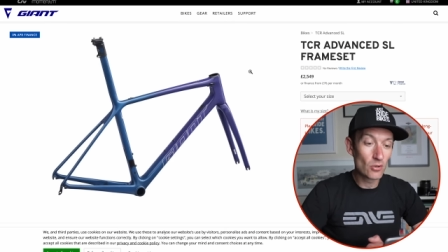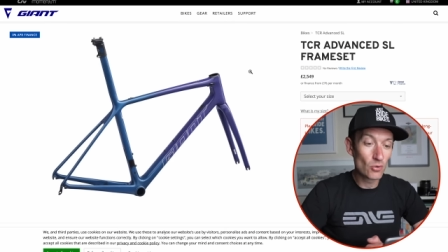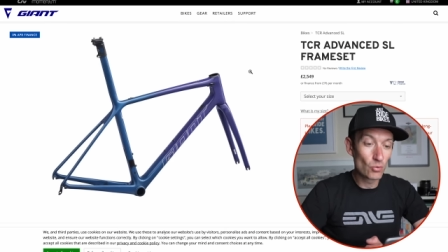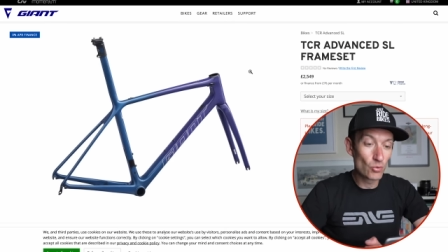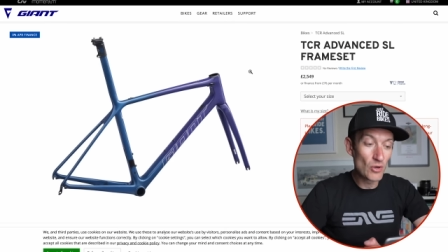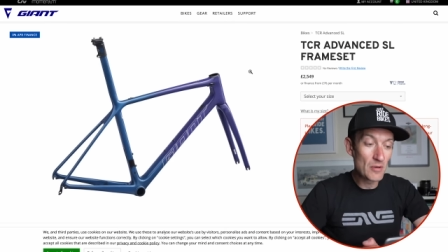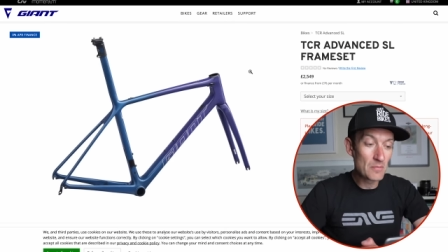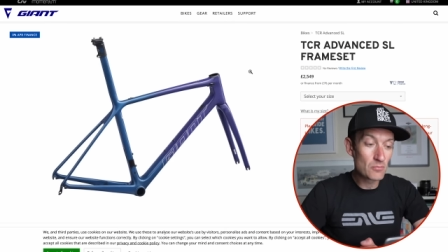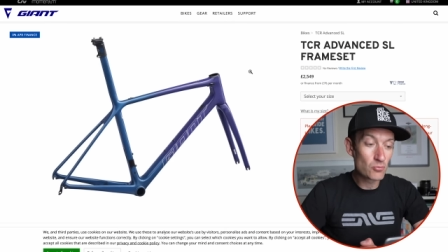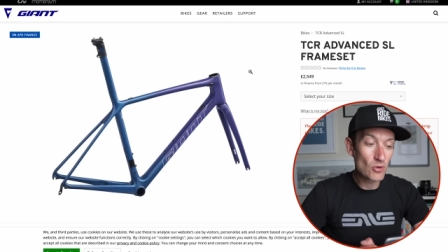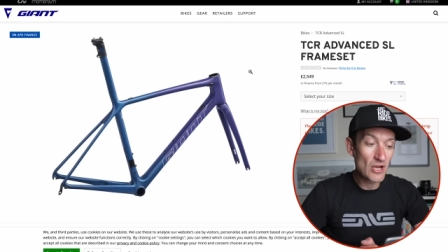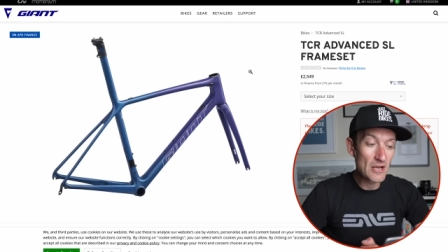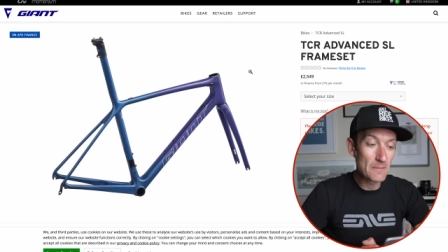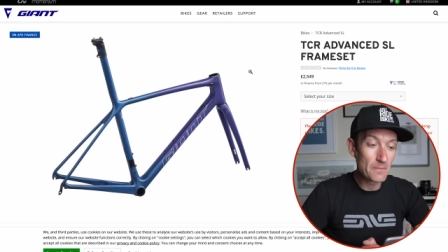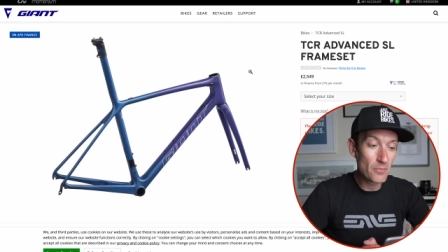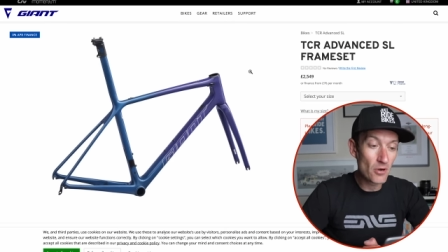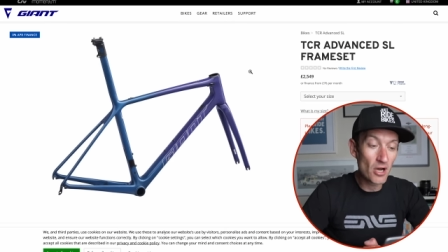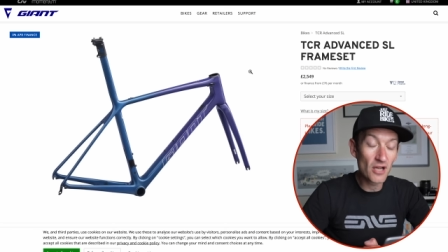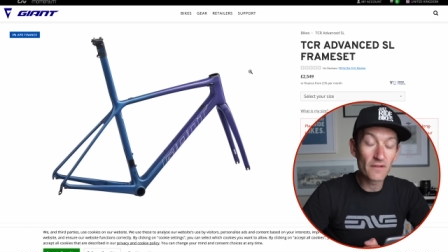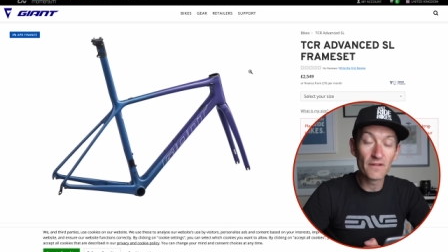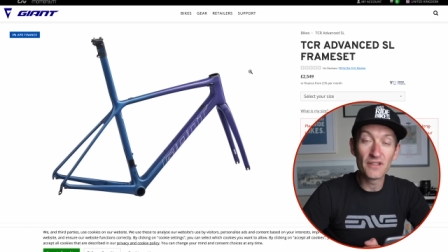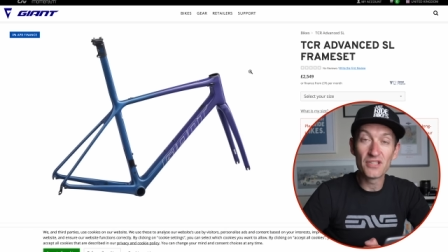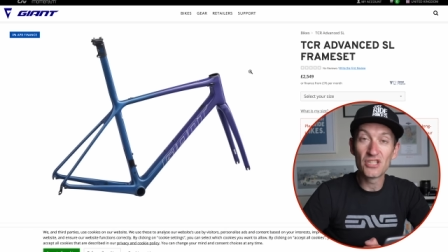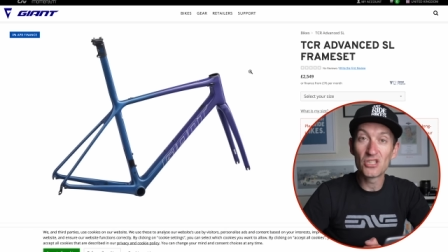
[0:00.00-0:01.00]
rim brake
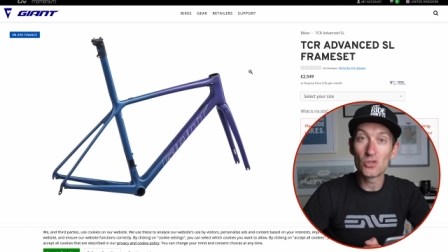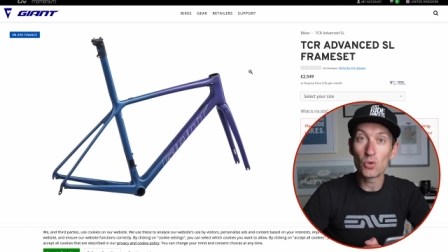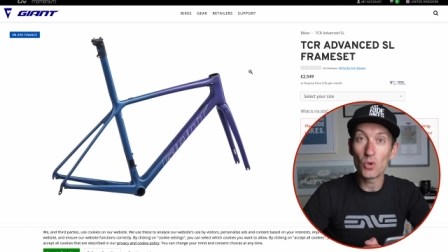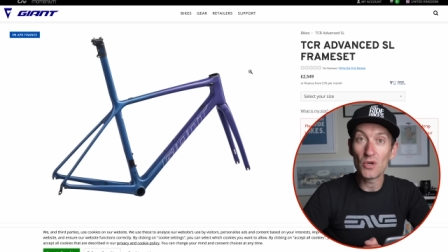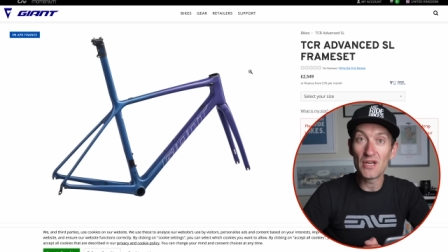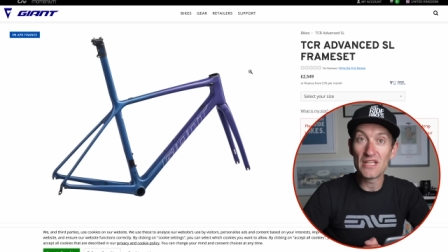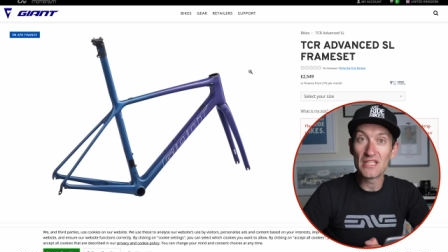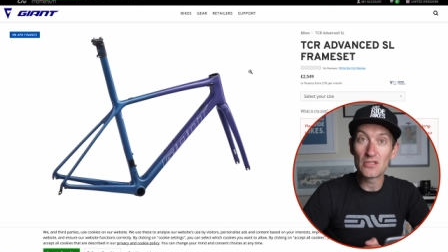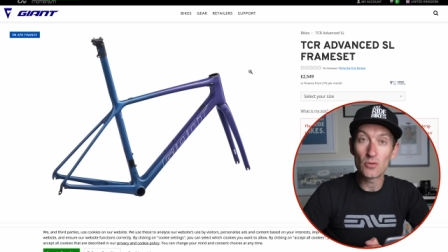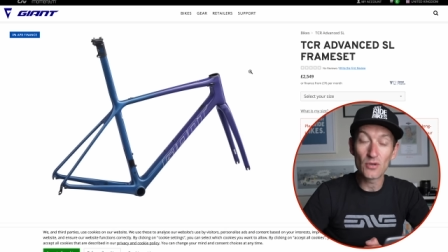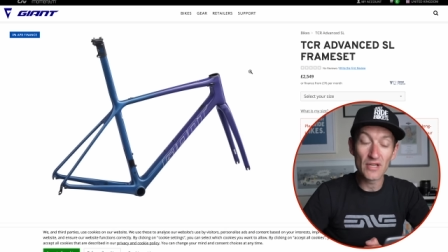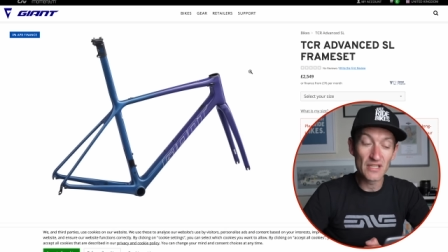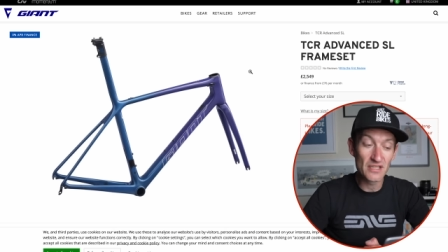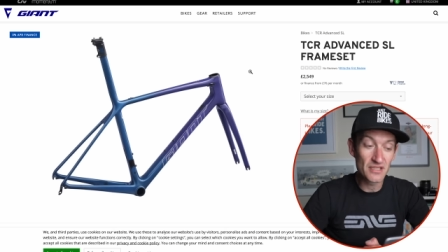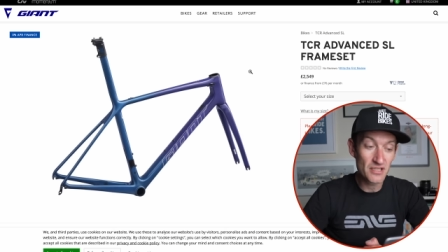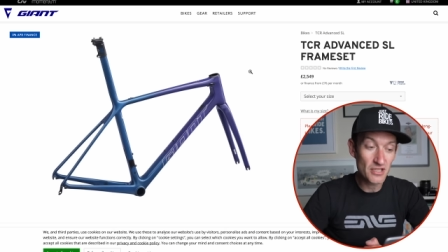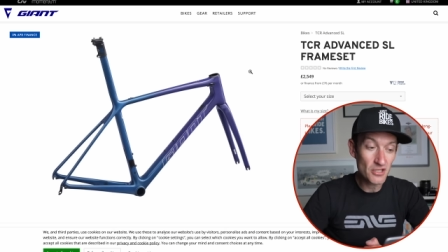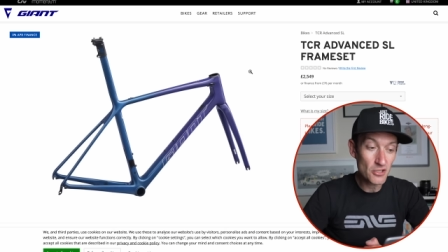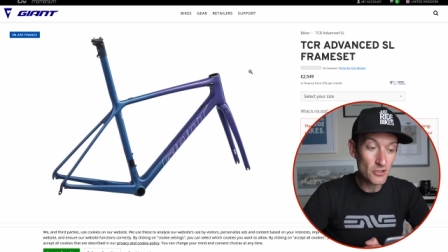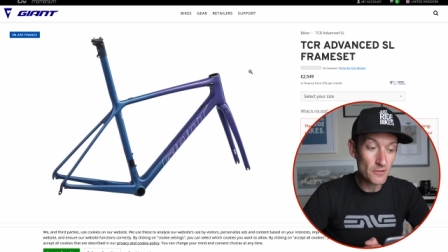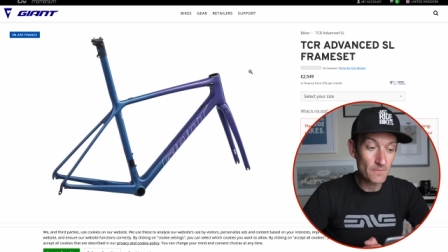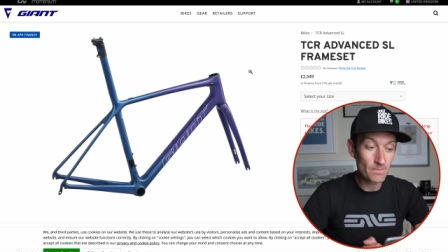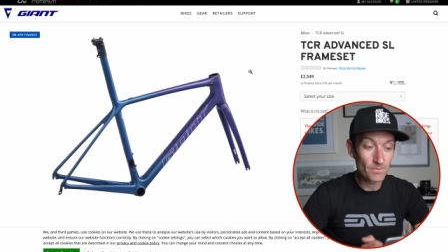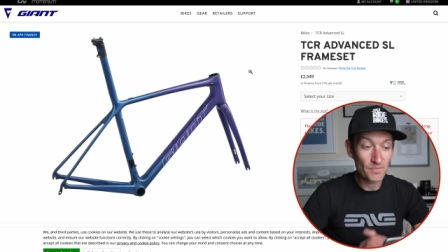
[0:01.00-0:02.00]
bike for
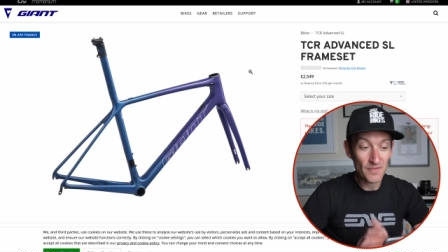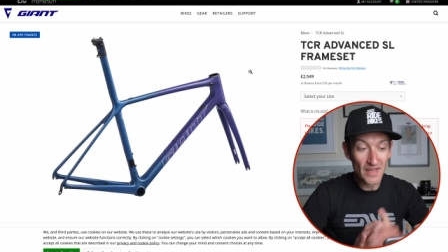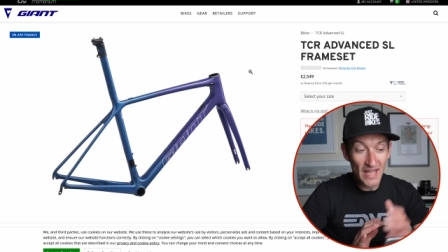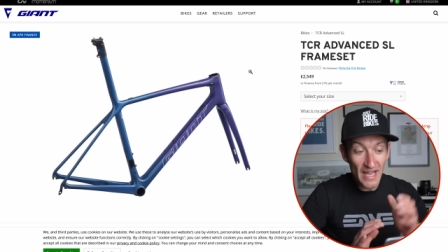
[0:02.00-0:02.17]
2022,